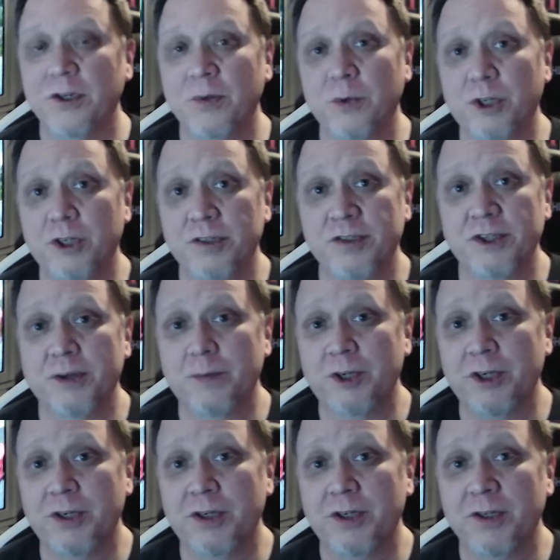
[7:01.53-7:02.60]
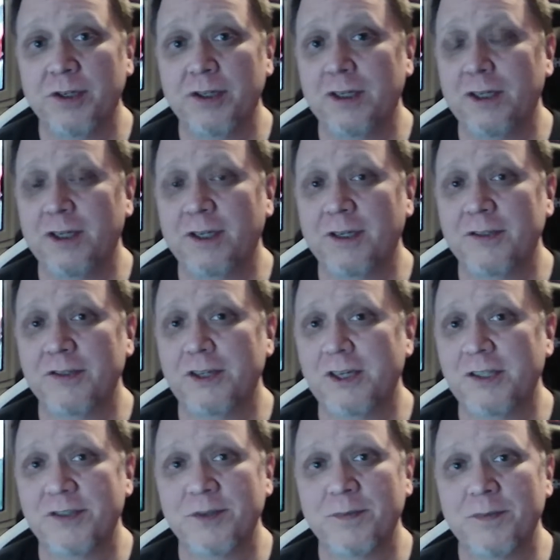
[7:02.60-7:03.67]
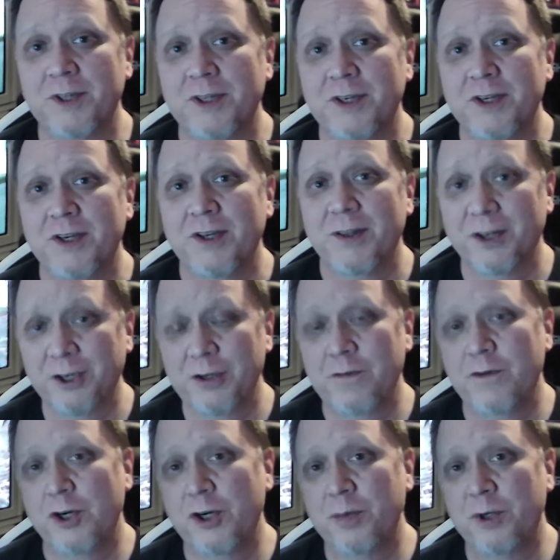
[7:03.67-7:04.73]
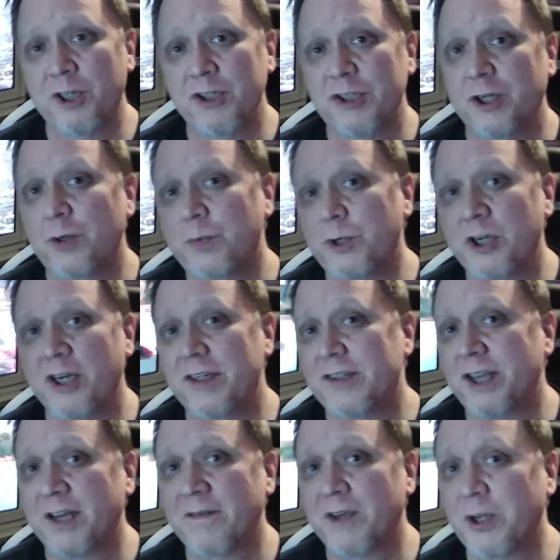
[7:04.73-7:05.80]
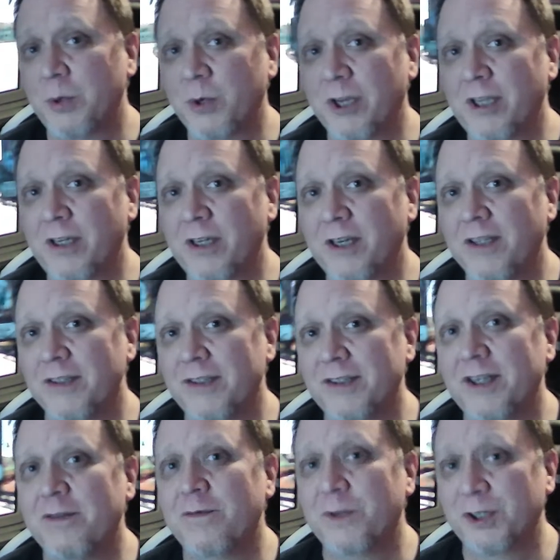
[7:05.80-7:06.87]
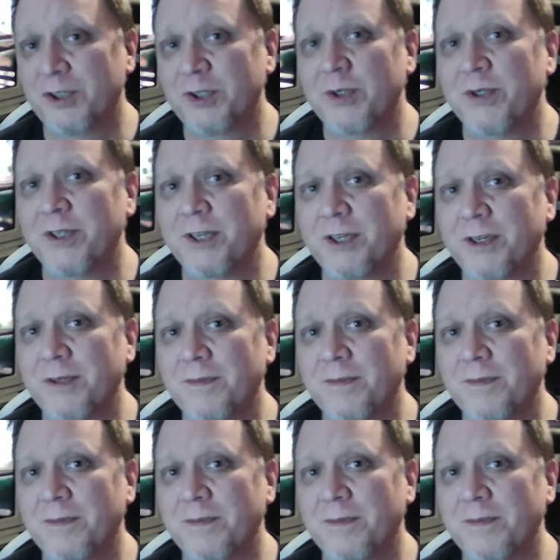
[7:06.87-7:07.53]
what you sent me. It's awesome. Thank you very much. I hope you guys have a great and safe rest of your day.